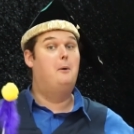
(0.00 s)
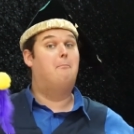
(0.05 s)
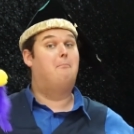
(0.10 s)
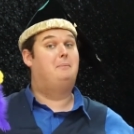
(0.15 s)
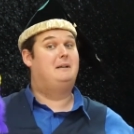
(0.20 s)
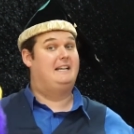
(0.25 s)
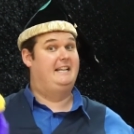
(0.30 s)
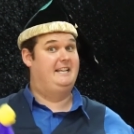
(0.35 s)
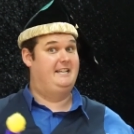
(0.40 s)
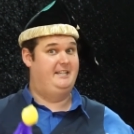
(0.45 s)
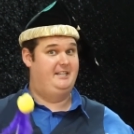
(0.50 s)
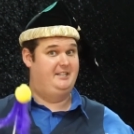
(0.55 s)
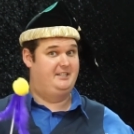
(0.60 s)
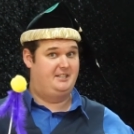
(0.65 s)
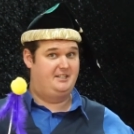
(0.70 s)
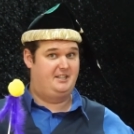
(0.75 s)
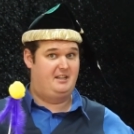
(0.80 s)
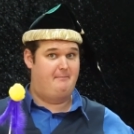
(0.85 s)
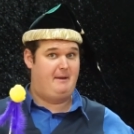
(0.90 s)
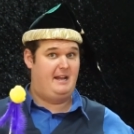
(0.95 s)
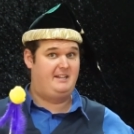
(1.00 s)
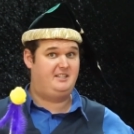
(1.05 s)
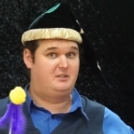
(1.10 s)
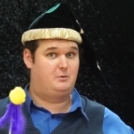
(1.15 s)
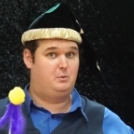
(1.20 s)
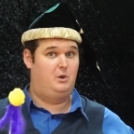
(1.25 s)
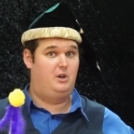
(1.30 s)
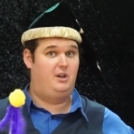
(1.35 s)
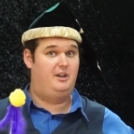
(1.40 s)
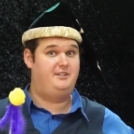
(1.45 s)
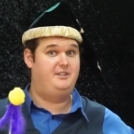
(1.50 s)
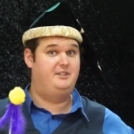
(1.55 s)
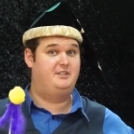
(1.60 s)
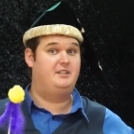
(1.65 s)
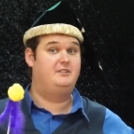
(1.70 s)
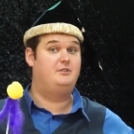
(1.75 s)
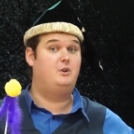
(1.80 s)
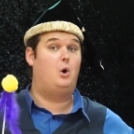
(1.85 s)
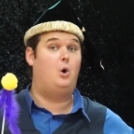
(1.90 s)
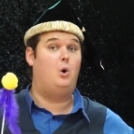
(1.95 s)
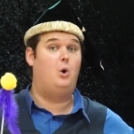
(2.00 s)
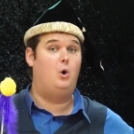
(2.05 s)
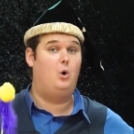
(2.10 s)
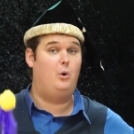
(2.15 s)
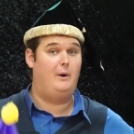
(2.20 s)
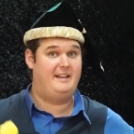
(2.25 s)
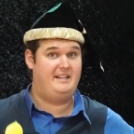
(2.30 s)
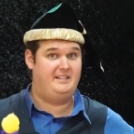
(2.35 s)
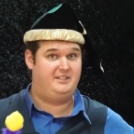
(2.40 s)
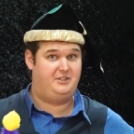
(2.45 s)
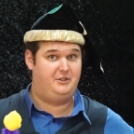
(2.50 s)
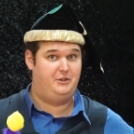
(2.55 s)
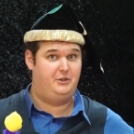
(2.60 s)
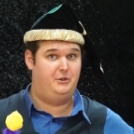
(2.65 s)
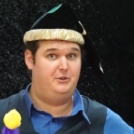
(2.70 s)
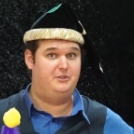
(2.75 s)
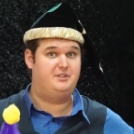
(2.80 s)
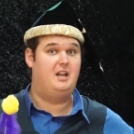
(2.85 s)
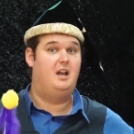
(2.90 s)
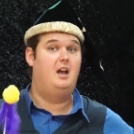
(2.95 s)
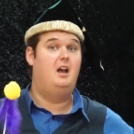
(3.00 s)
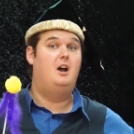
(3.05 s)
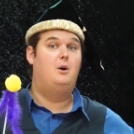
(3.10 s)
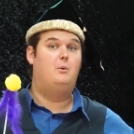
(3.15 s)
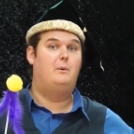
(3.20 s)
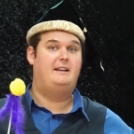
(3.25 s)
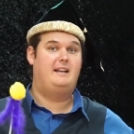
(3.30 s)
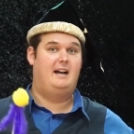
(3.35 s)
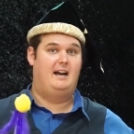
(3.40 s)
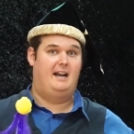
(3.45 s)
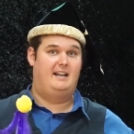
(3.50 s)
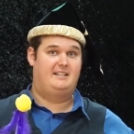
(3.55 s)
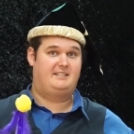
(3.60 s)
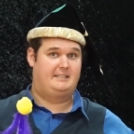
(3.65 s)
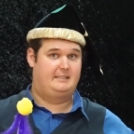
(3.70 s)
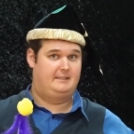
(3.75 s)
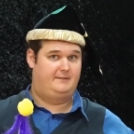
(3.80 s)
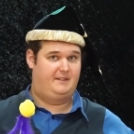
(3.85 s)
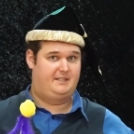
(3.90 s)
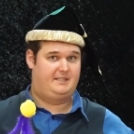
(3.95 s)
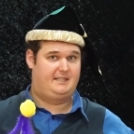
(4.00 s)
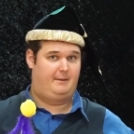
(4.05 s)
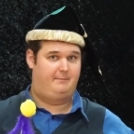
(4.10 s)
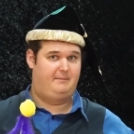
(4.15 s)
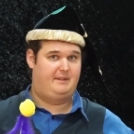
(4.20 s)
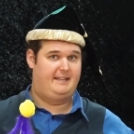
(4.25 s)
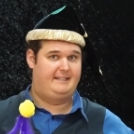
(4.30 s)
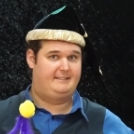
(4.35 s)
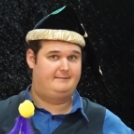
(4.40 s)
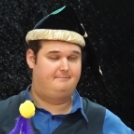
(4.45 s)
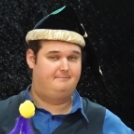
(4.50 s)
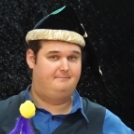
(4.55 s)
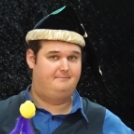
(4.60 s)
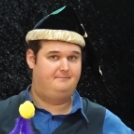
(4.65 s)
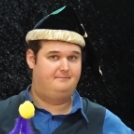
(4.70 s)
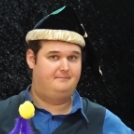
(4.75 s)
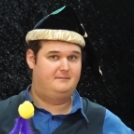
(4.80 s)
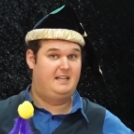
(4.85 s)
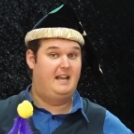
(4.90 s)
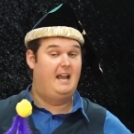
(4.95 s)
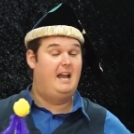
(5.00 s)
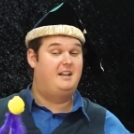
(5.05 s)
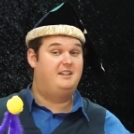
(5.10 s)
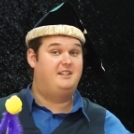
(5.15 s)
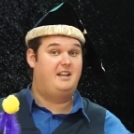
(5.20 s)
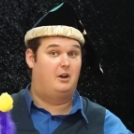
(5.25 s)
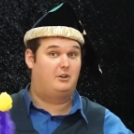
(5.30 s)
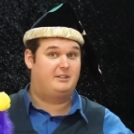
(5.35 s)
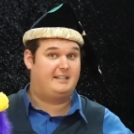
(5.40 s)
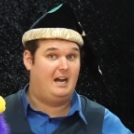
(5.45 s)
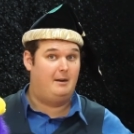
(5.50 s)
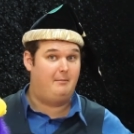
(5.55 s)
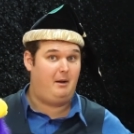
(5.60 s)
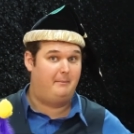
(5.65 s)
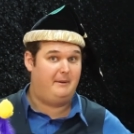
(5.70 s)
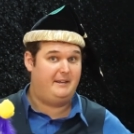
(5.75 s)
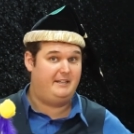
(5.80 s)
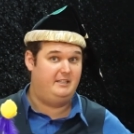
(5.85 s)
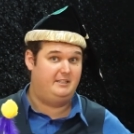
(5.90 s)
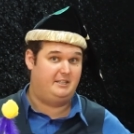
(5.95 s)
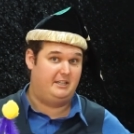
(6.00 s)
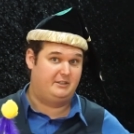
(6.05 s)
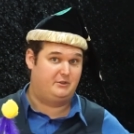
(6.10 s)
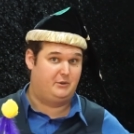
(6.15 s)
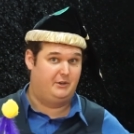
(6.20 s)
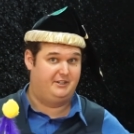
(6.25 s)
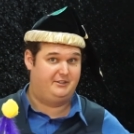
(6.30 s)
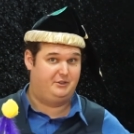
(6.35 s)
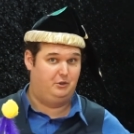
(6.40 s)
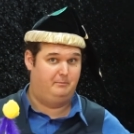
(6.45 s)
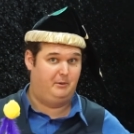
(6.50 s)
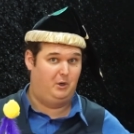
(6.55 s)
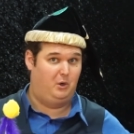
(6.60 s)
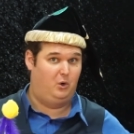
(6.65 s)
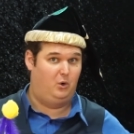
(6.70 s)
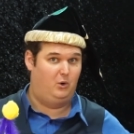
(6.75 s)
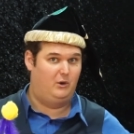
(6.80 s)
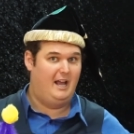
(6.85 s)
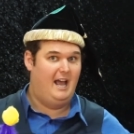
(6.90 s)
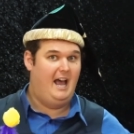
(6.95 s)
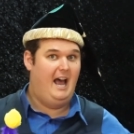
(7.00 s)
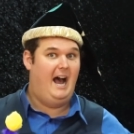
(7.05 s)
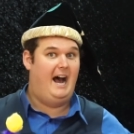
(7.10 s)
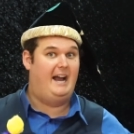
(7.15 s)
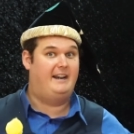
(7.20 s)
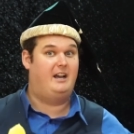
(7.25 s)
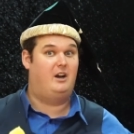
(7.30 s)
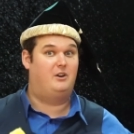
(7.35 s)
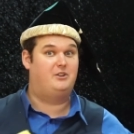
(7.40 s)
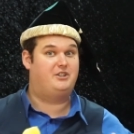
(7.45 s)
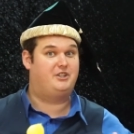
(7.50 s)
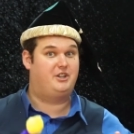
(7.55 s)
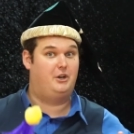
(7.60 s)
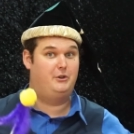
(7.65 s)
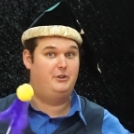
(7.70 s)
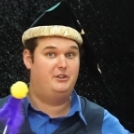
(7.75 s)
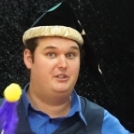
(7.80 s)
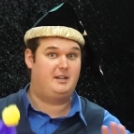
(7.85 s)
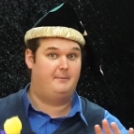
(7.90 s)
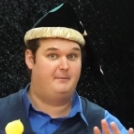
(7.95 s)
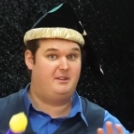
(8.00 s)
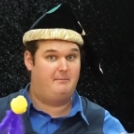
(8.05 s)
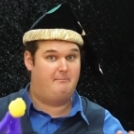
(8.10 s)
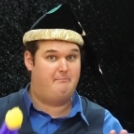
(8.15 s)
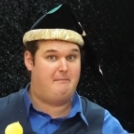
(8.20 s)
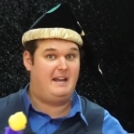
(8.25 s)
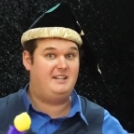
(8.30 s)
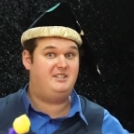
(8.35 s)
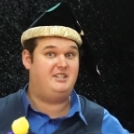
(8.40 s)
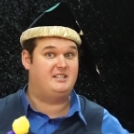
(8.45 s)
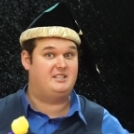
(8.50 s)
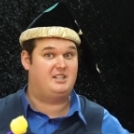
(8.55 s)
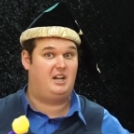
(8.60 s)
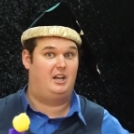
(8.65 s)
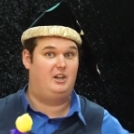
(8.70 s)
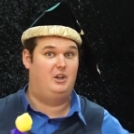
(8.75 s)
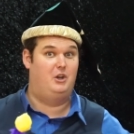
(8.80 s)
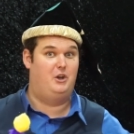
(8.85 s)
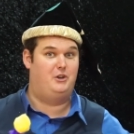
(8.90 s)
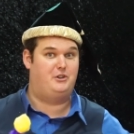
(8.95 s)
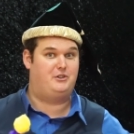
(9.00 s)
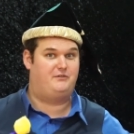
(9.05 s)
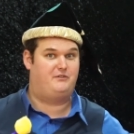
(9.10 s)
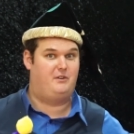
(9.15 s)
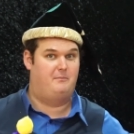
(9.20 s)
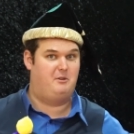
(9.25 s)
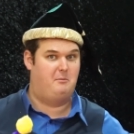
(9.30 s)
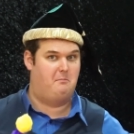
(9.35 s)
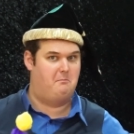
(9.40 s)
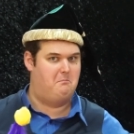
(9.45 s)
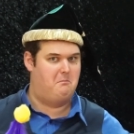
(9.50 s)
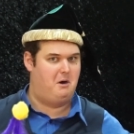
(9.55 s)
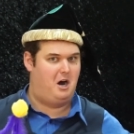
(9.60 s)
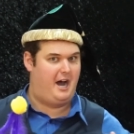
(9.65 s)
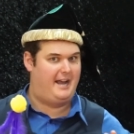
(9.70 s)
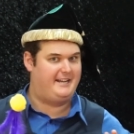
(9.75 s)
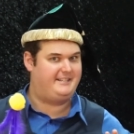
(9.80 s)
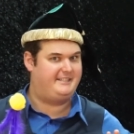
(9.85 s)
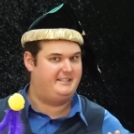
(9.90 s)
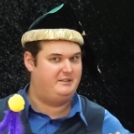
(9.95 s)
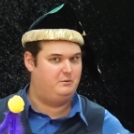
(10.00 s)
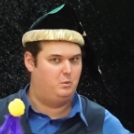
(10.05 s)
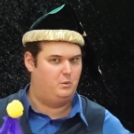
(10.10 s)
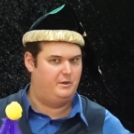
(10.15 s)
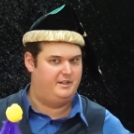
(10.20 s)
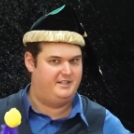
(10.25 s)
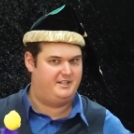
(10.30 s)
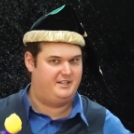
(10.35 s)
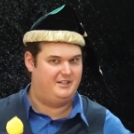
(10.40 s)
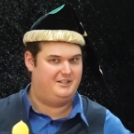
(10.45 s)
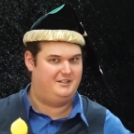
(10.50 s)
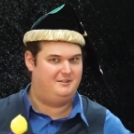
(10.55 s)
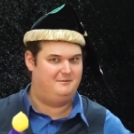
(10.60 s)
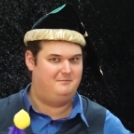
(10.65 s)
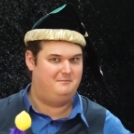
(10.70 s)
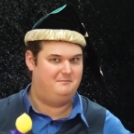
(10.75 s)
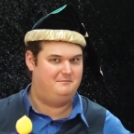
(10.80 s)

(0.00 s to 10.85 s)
Please is the magic word you should always use when asking for something. Now come up here to the crystal ball and I'll show you some of the magics I learnt from the mighty wizard.